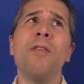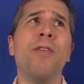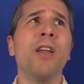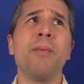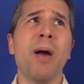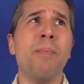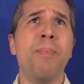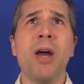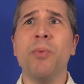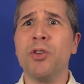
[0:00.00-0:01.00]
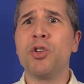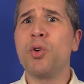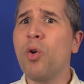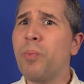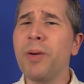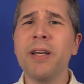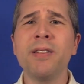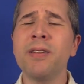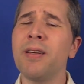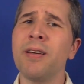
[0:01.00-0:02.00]
filling my bed with
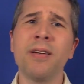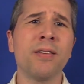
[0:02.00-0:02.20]
scorpions.